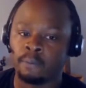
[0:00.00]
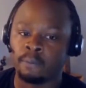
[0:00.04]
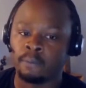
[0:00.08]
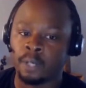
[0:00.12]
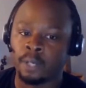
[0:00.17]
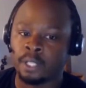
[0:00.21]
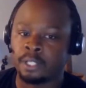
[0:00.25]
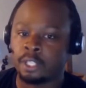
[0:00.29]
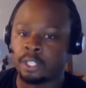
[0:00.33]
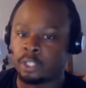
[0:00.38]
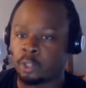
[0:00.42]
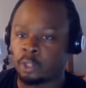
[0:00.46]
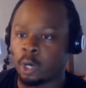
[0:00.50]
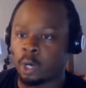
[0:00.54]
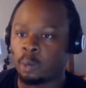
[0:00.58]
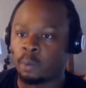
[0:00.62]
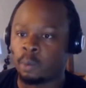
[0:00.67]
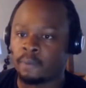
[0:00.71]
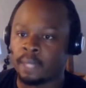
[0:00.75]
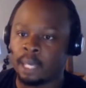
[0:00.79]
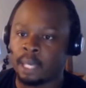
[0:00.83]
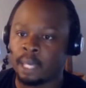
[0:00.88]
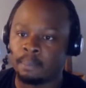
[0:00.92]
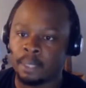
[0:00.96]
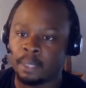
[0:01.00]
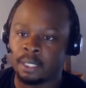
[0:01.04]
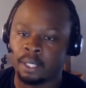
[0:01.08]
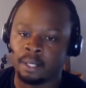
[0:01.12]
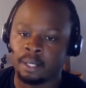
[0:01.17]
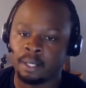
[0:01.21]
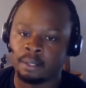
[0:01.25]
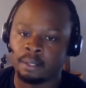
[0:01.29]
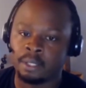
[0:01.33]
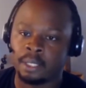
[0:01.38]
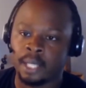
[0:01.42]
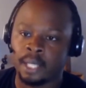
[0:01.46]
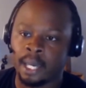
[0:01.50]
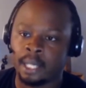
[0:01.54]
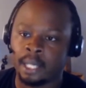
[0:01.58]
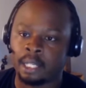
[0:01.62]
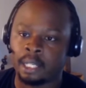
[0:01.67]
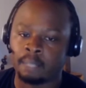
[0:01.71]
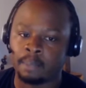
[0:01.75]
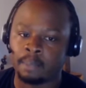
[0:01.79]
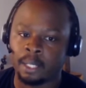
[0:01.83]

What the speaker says: for us to start with that misunderstanding,